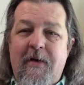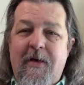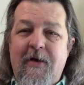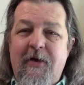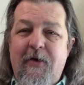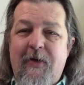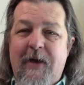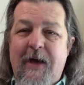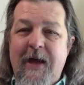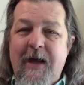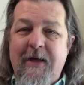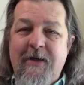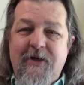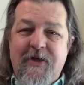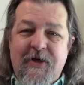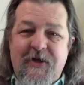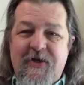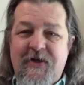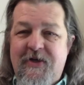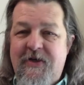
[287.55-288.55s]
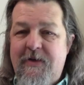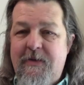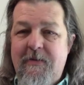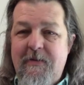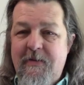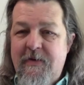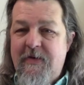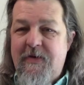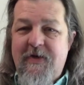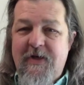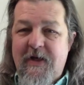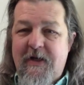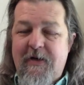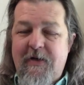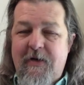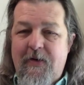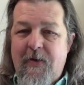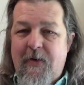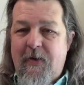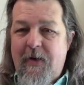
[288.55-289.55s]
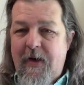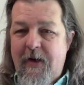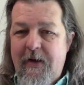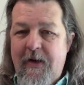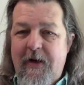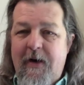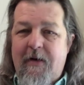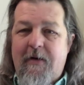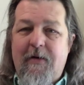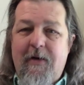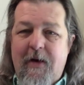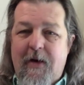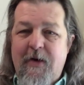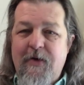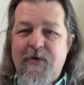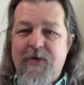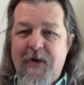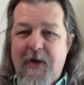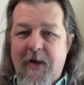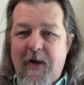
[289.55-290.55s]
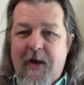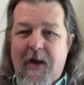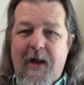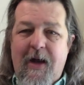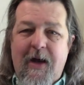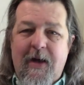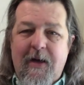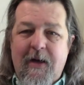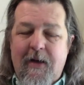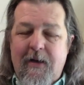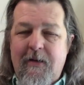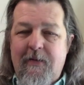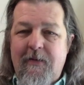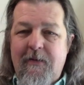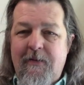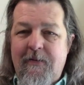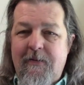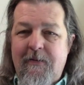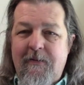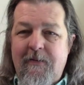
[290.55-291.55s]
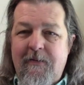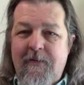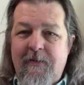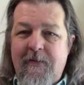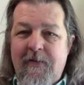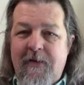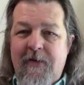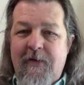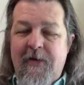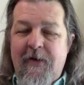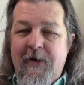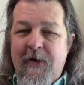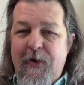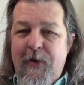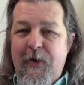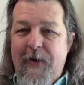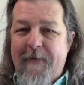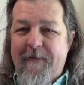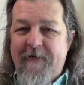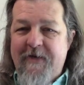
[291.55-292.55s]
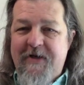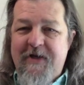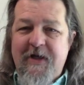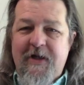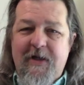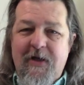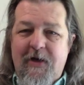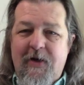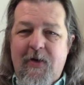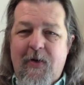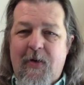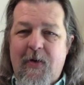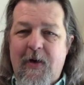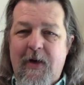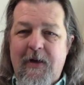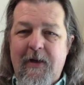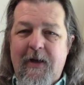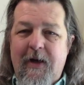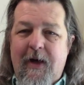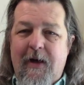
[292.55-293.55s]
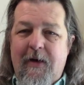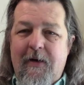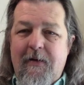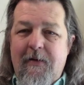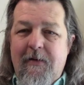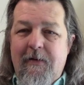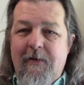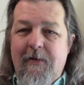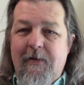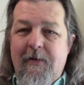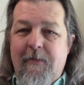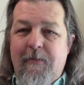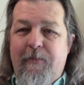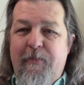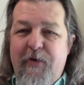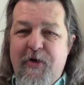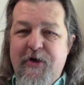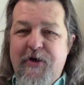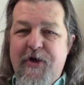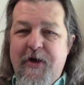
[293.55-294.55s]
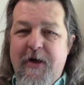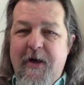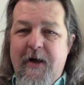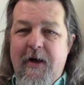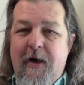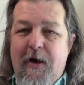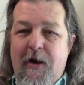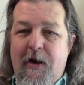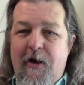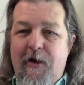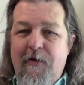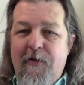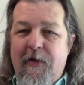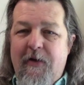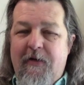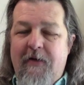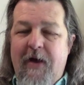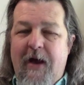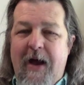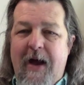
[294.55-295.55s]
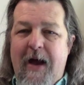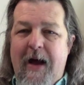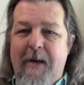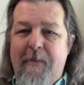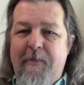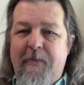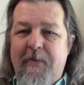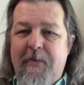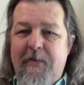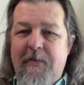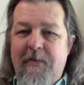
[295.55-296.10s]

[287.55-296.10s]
you can't just sit the door in there, close it, and lock it. You have to sit the door in there, push it in along the top